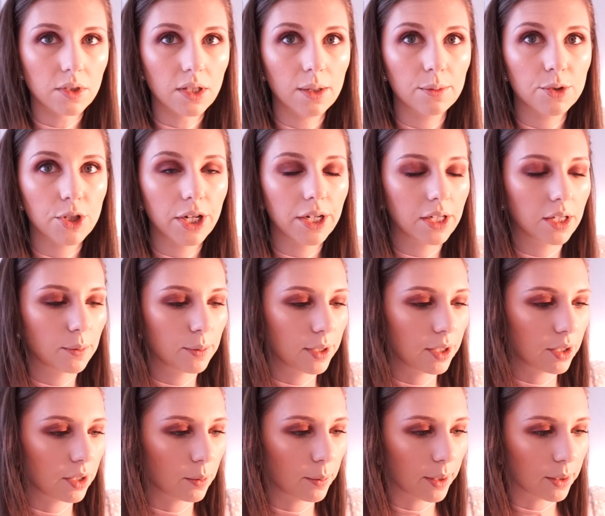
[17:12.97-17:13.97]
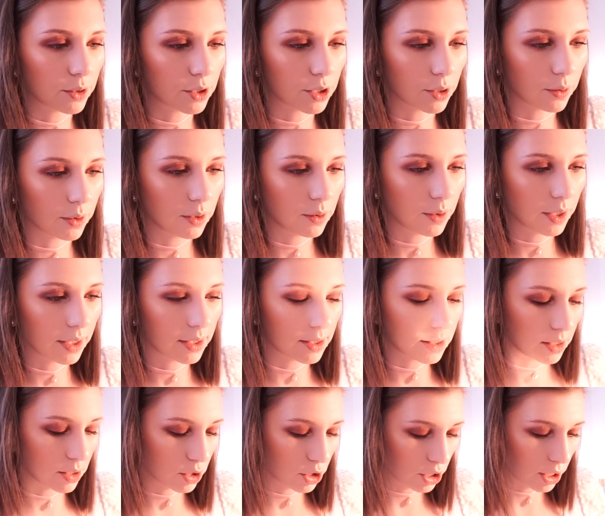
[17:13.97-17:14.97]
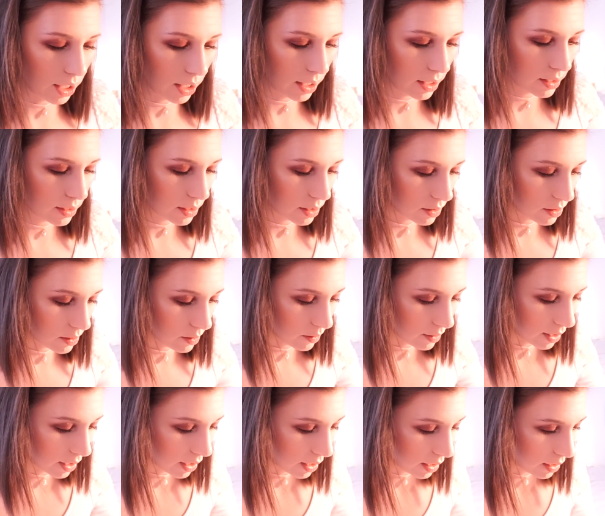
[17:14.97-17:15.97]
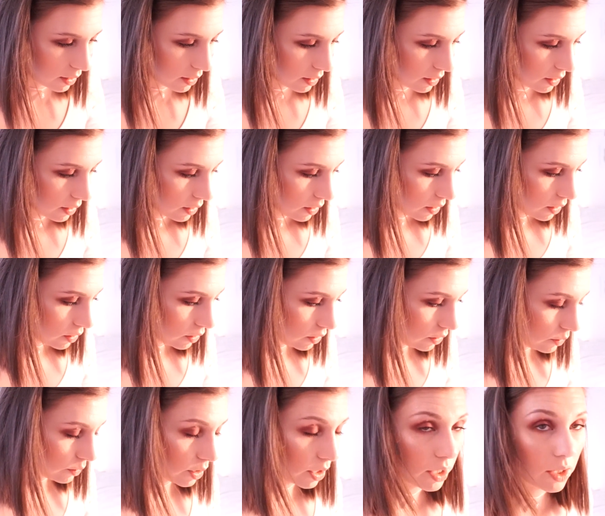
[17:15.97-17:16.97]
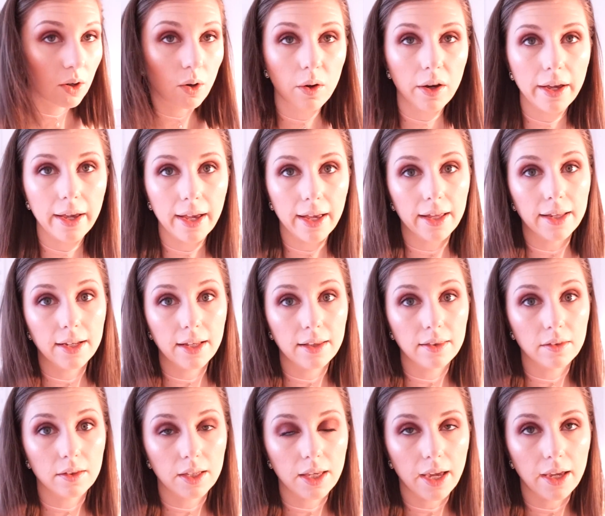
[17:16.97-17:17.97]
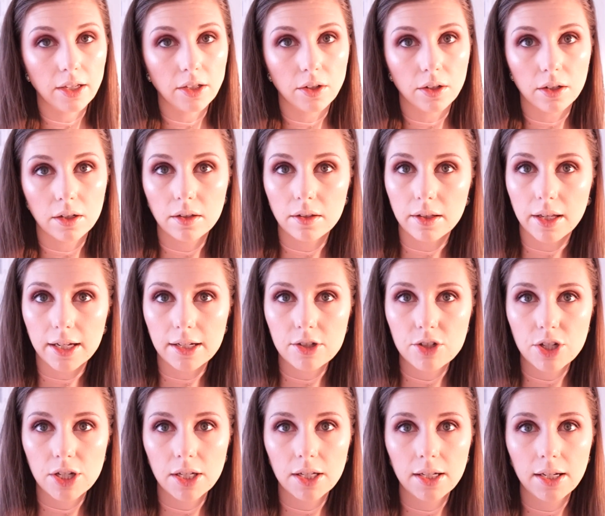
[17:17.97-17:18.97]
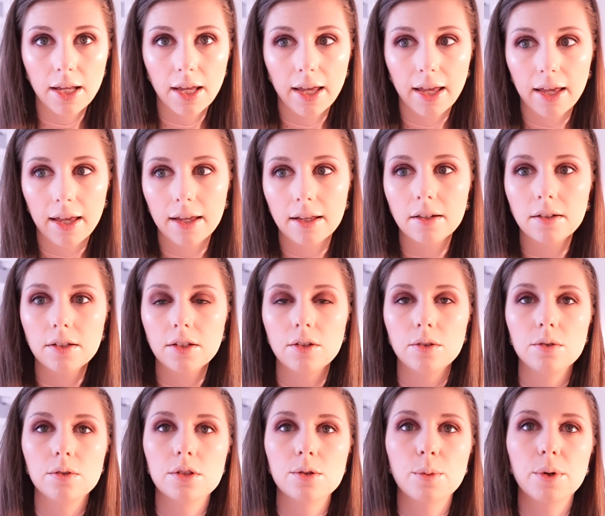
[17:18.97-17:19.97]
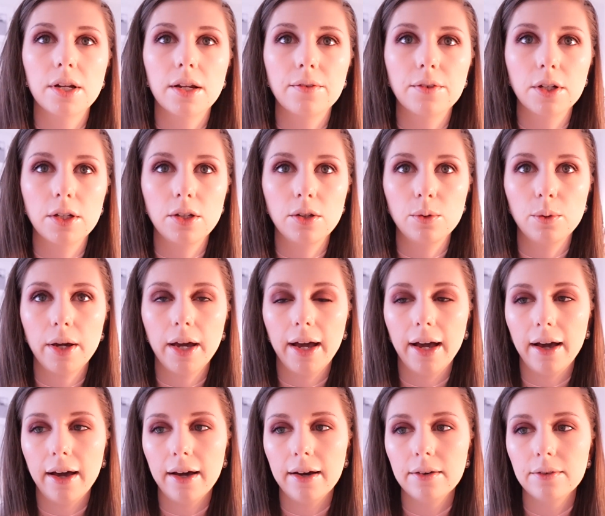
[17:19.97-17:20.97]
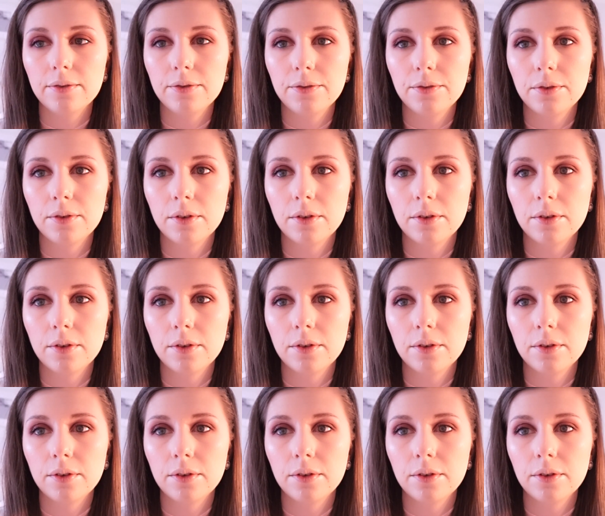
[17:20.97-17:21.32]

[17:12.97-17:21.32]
I'm trying to be good about showing you guys the shades so that you can go ahead and look at your collection and use whatever you have